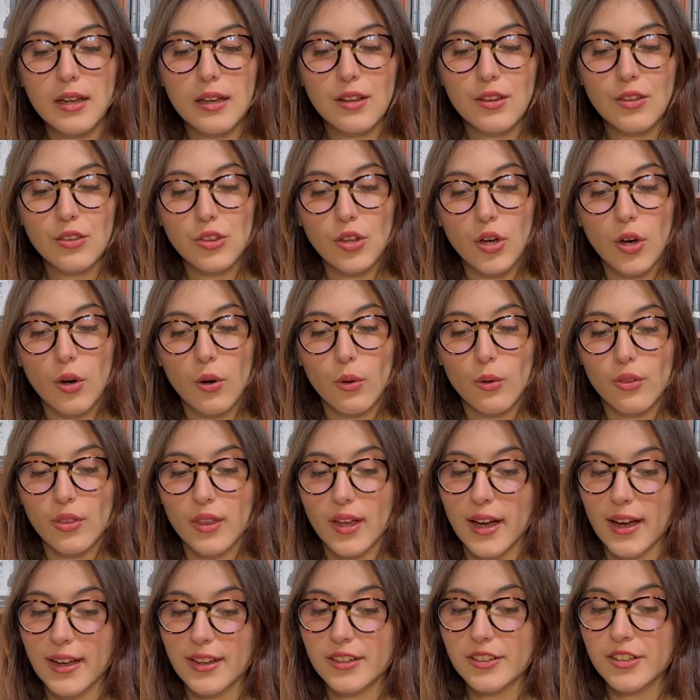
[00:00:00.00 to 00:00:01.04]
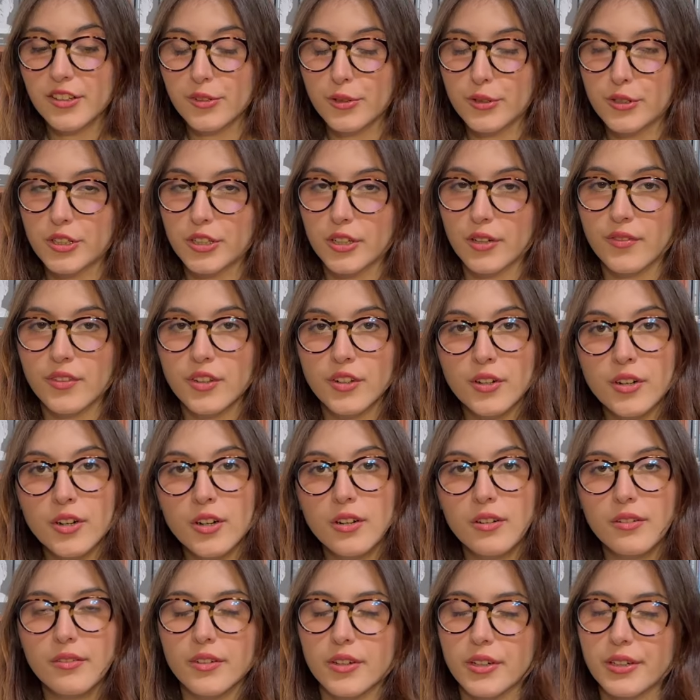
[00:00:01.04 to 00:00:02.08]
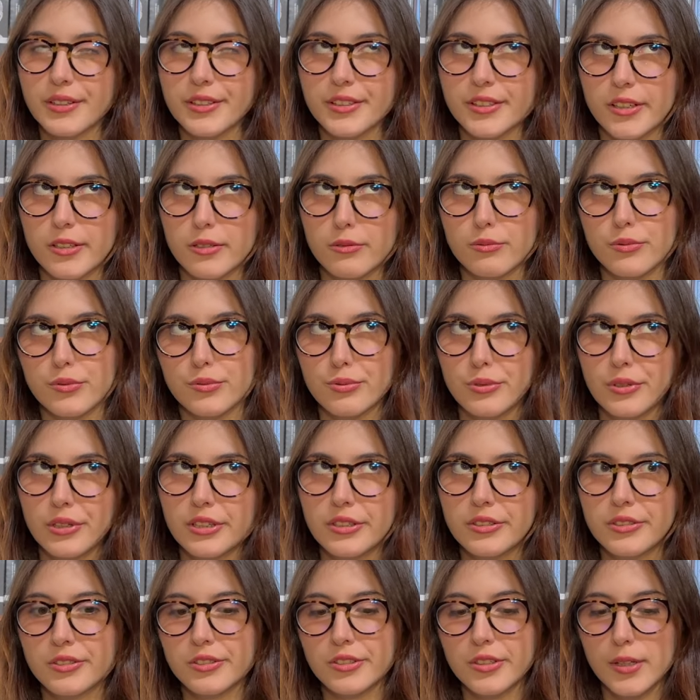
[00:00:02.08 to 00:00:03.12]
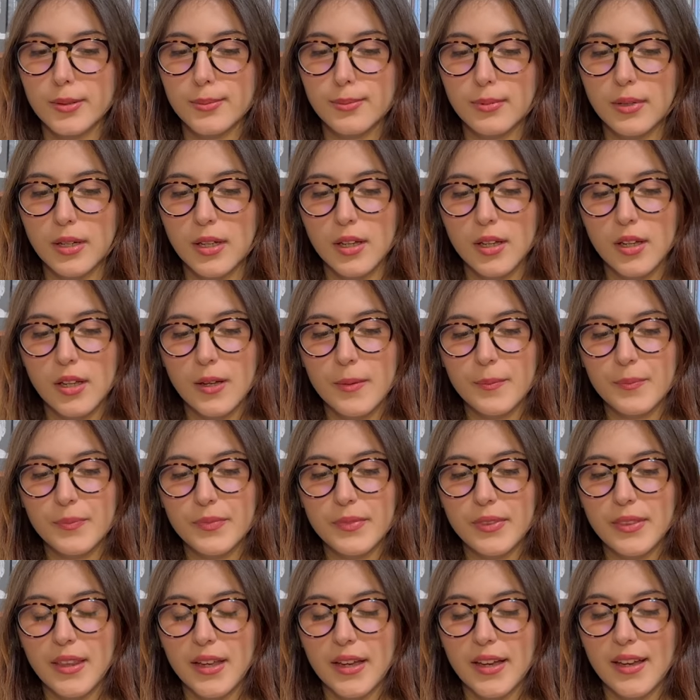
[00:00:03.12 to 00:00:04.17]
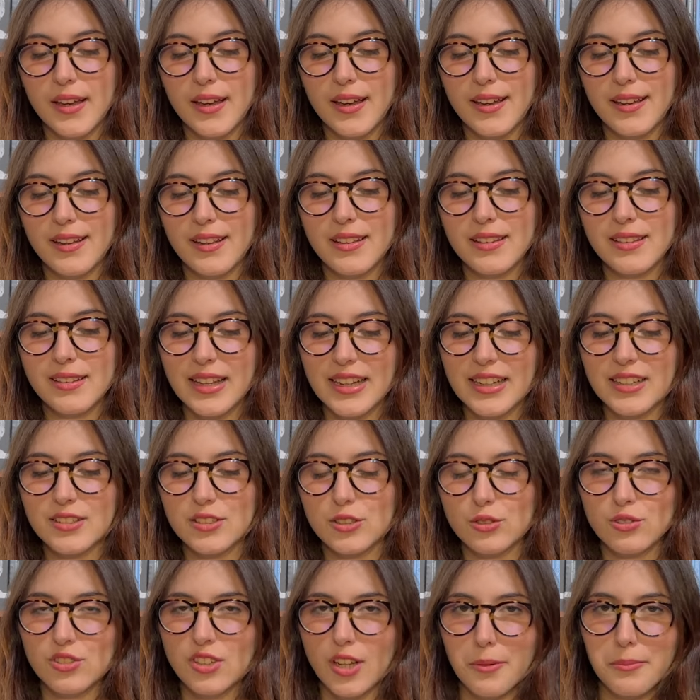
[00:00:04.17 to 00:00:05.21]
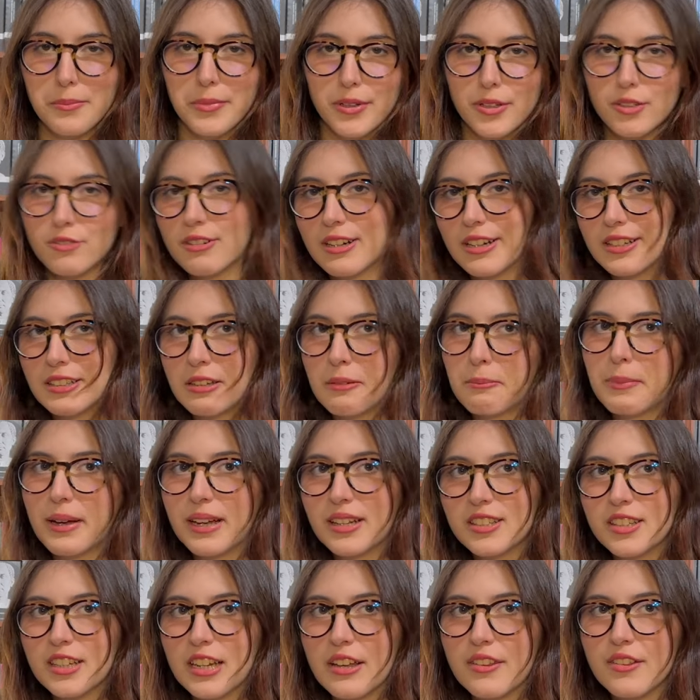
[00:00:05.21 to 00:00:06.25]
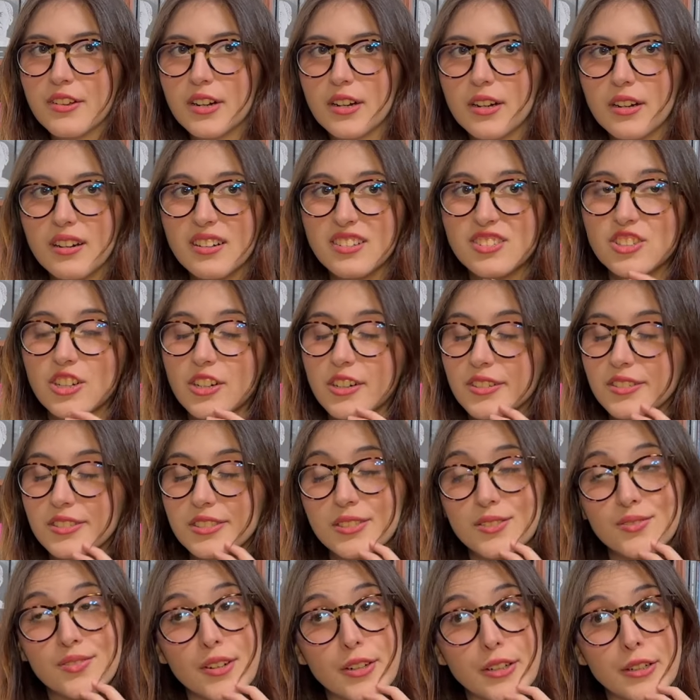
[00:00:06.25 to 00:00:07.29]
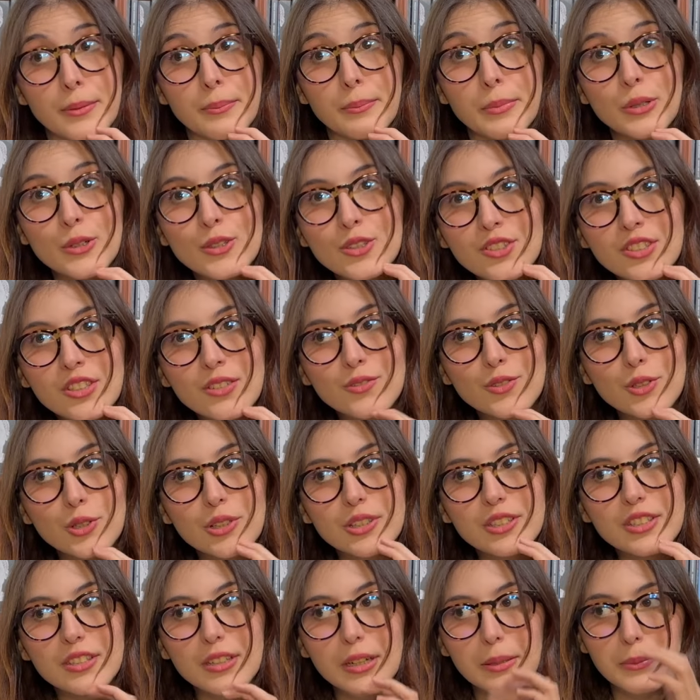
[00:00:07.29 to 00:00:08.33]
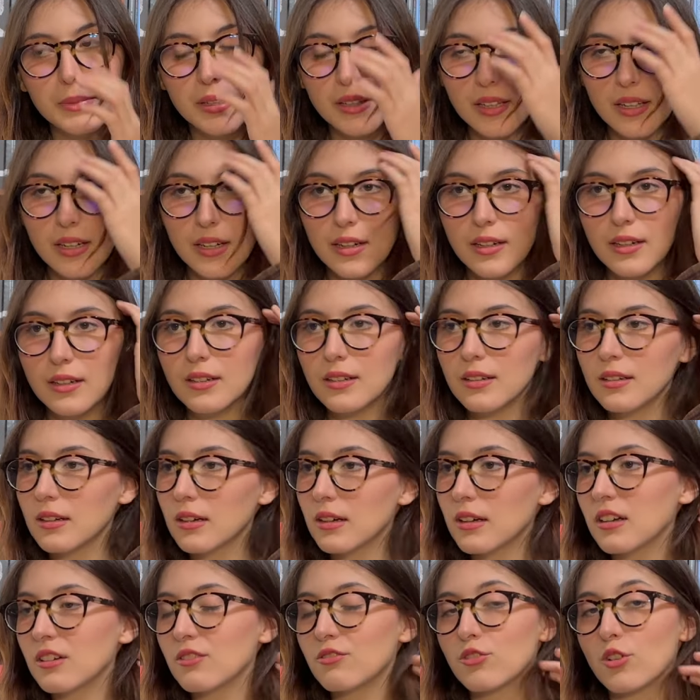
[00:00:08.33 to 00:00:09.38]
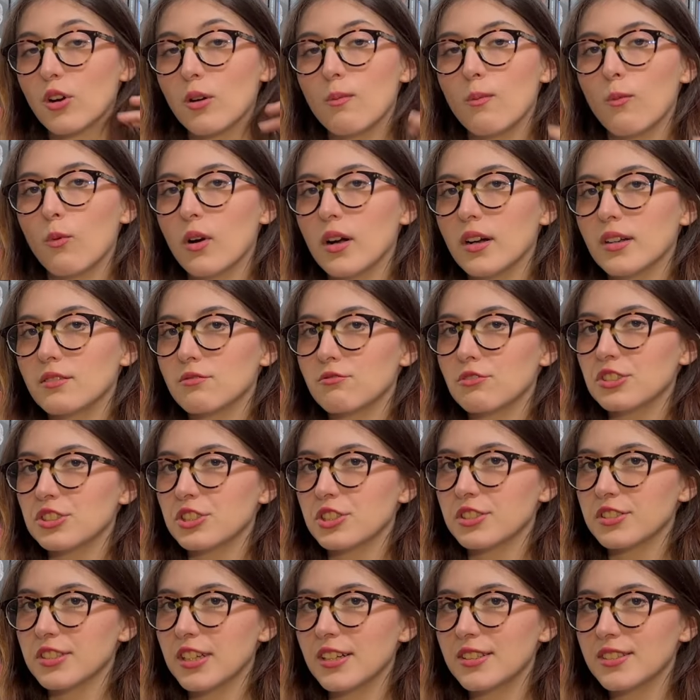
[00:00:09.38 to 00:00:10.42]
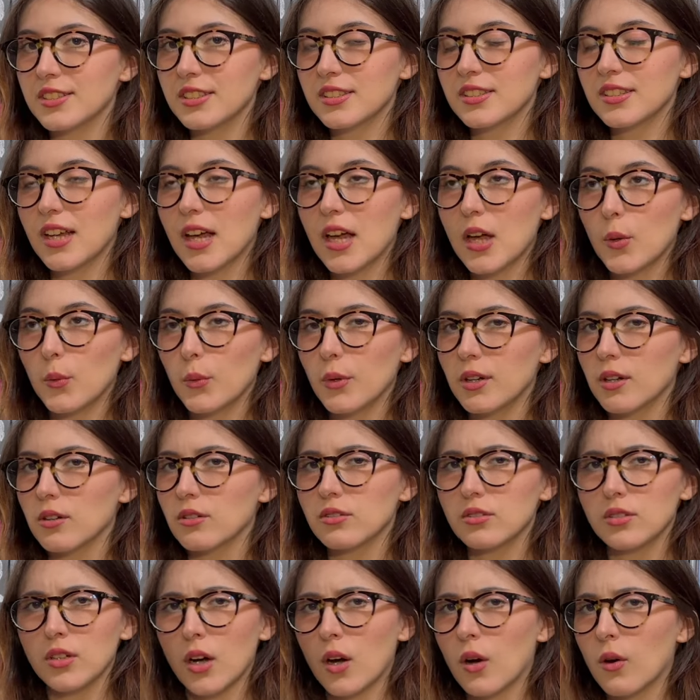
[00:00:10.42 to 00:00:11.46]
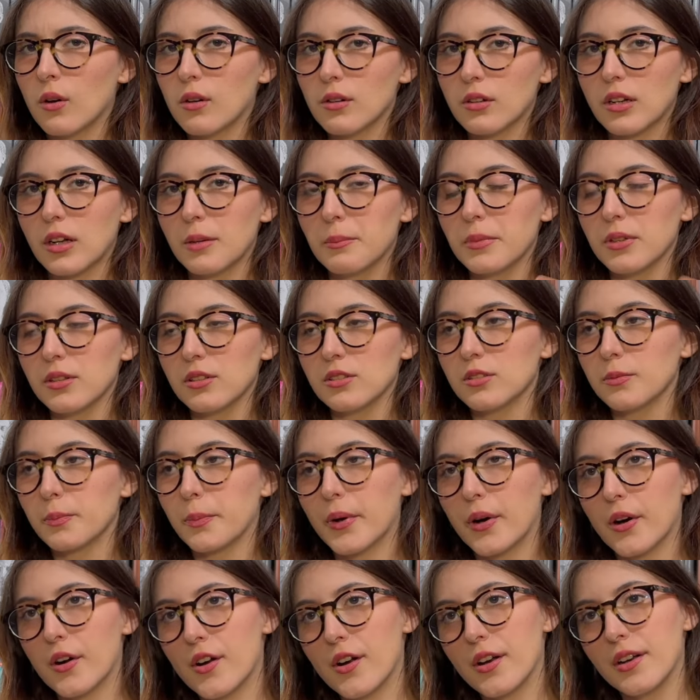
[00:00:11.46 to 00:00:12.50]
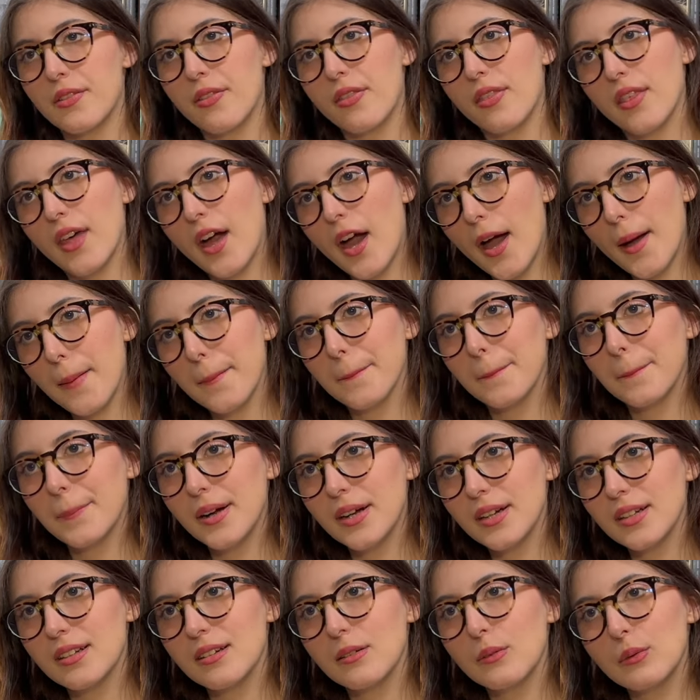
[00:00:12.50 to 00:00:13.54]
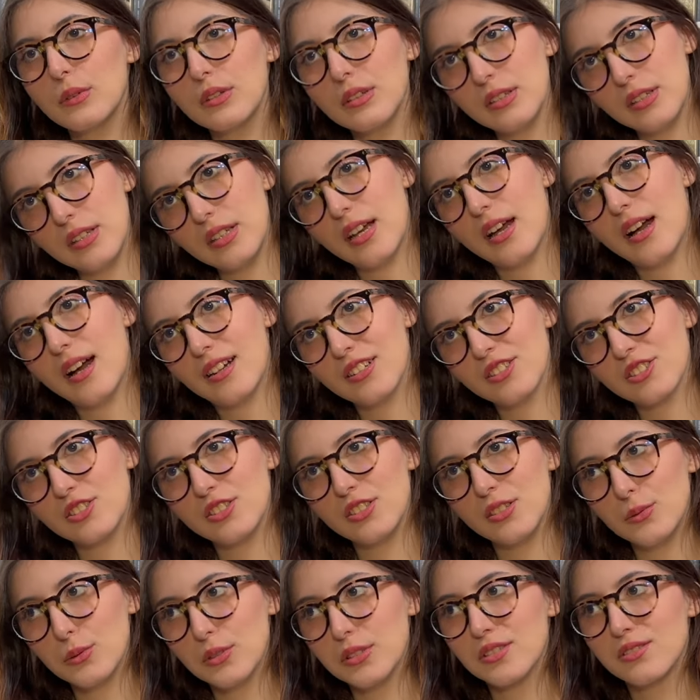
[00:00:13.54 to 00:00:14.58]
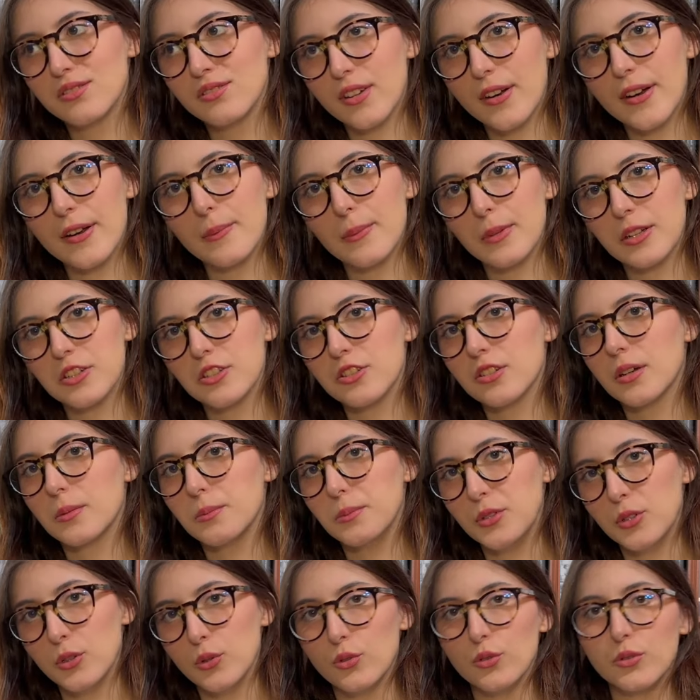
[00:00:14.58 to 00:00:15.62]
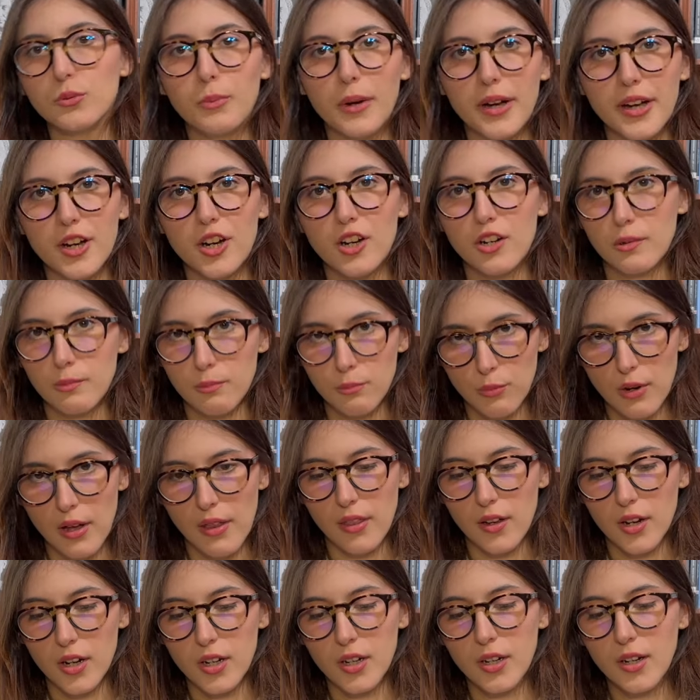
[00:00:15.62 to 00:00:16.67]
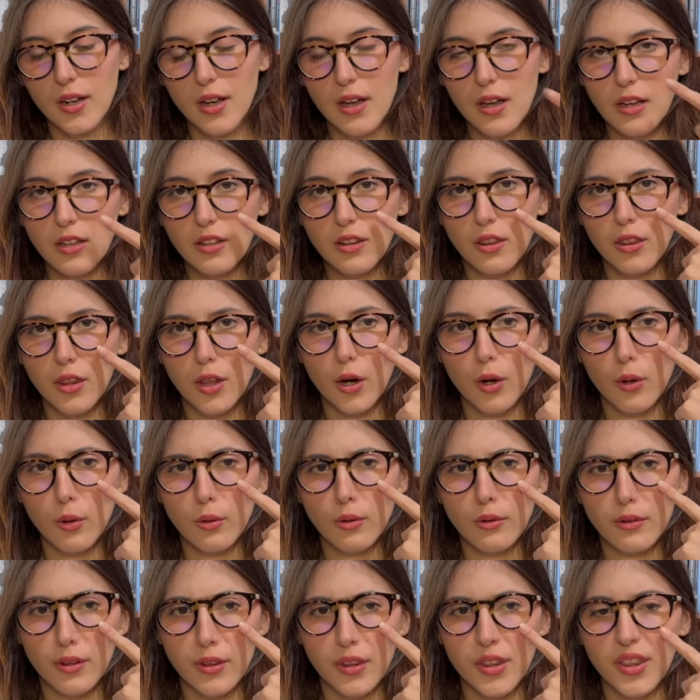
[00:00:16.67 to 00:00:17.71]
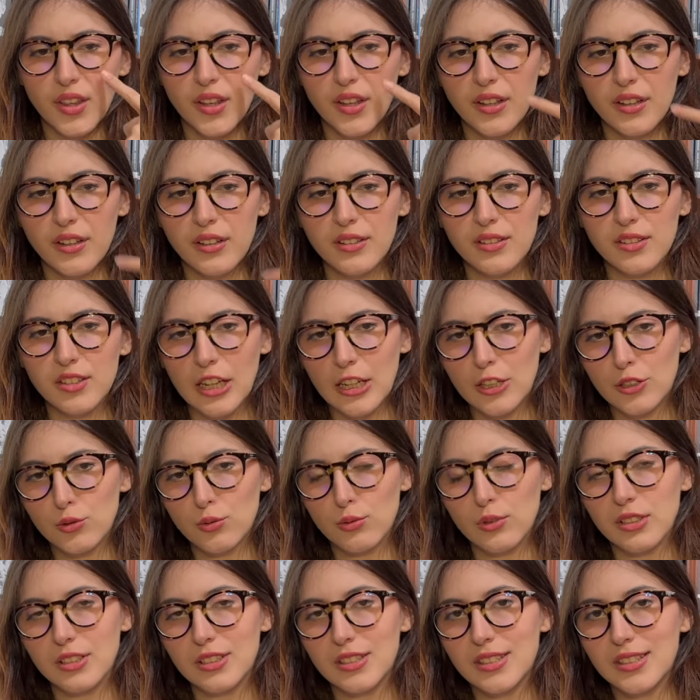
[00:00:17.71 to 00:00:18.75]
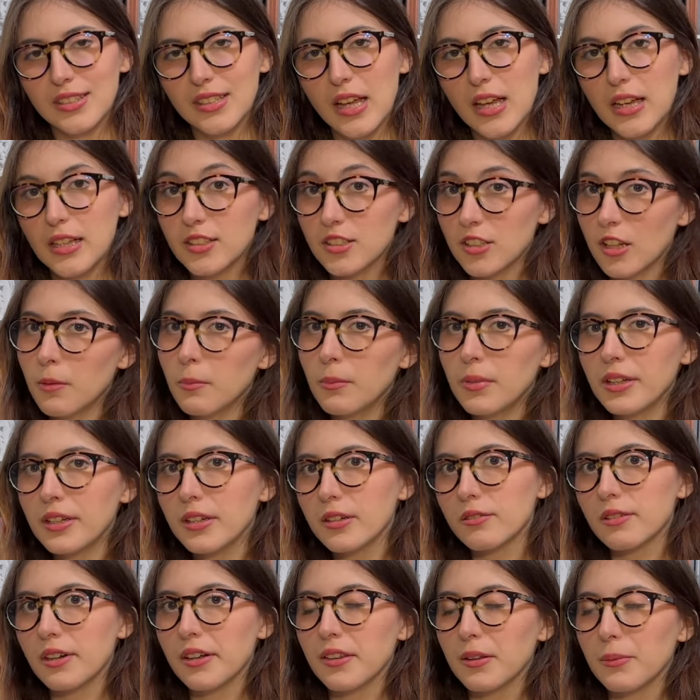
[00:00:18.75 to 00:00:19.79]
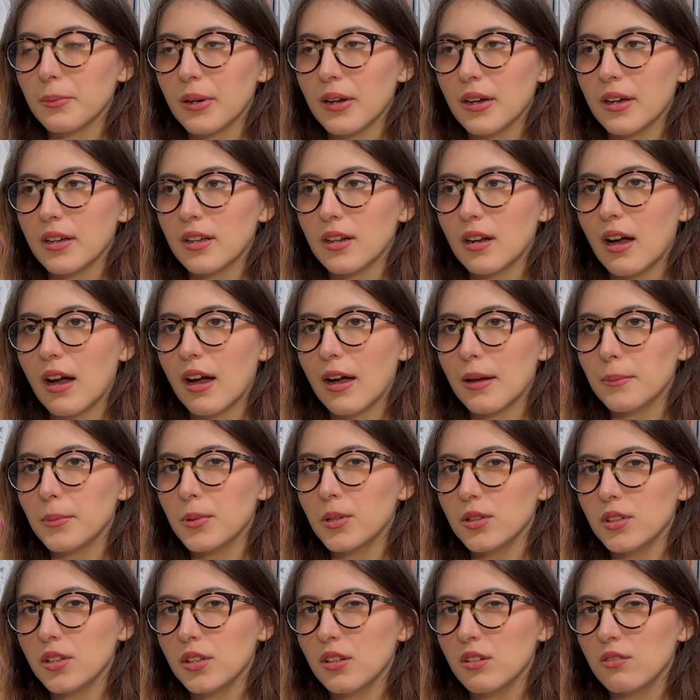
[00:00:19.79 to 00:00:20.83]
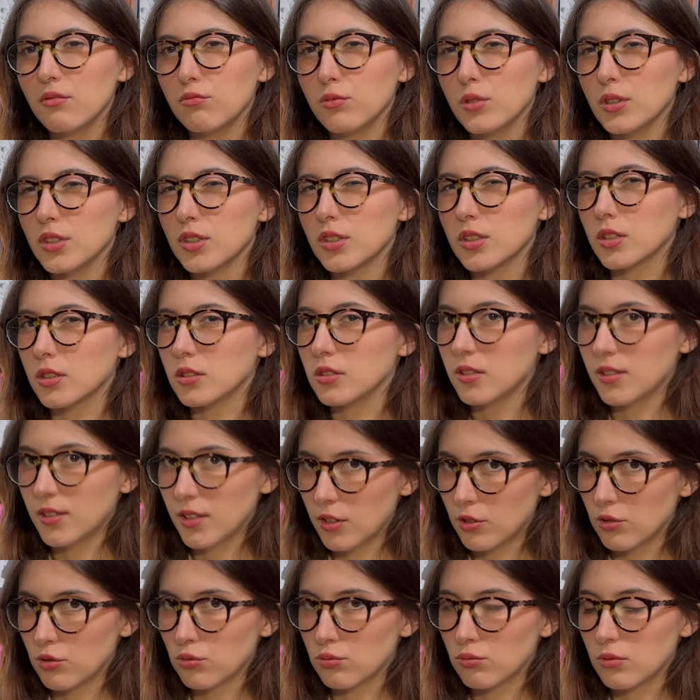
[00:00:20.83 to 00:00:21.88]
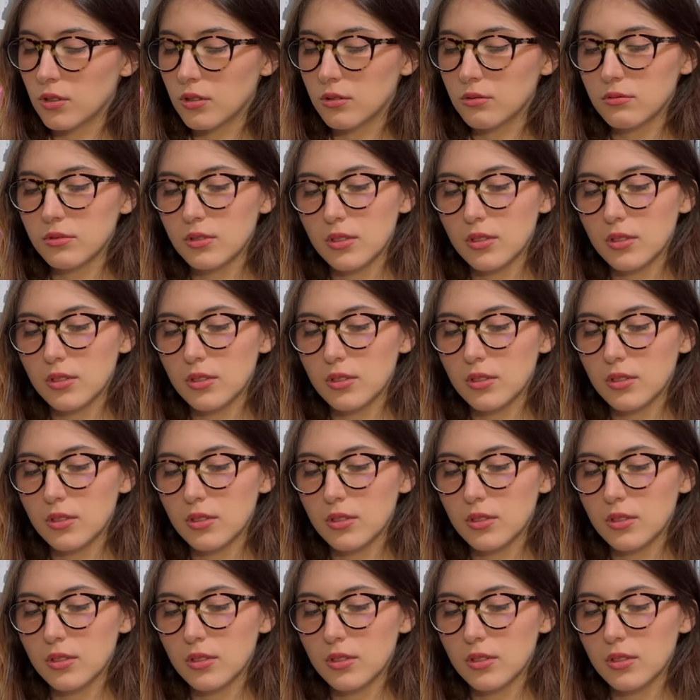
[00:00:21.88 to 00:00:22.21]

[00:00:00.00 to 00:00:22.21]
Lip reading: Though they had a secret of their own, their incestuous relationship. They like to tumble around in bed together. Charles is very abusive towards Camilla, from what Richard tells us. We don't know Camilla's part in that, but yeah, she was very much abused by her brother. Though the incestuous tumbling around the bed, I believe, was consensual.